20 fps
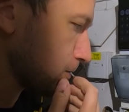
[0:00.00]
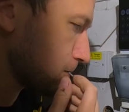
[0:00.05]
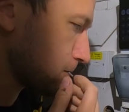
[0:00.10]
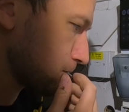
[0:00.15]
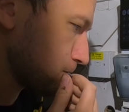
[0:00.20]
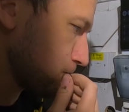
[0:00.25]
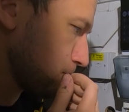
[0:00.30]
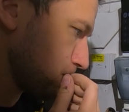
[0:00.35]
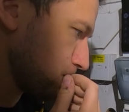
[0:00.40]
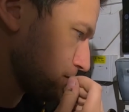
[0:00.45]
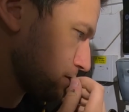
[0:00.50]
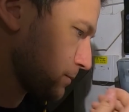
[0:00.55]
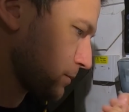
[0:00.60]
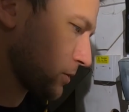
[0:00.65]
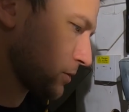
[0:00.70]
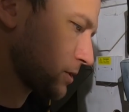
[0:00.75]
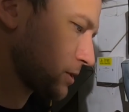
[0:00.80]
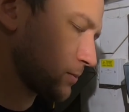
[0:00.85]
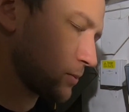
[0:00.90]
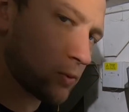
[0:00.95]
as smooth as
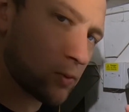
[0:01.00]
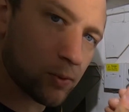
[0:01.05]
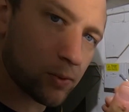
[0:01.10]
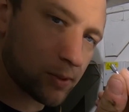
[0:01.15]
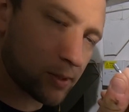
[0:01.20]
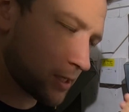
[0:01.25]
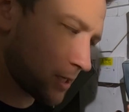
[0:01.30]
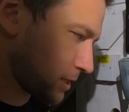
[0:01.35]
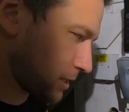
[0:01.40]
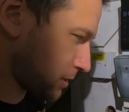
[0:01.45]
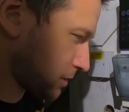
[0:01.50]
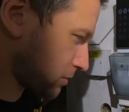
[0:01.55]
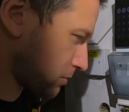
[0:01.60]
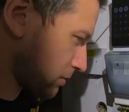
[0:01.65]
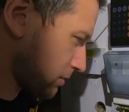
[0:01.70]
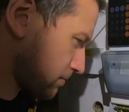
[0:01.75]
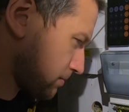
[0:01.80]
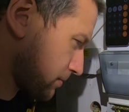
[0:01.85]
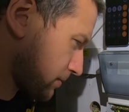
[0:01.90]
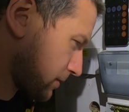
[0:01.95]
possible. Take your
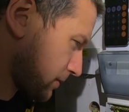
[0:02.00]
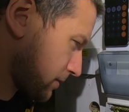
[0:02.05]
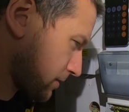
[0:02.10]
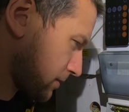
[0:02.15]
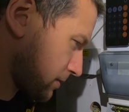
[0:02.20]
crimp.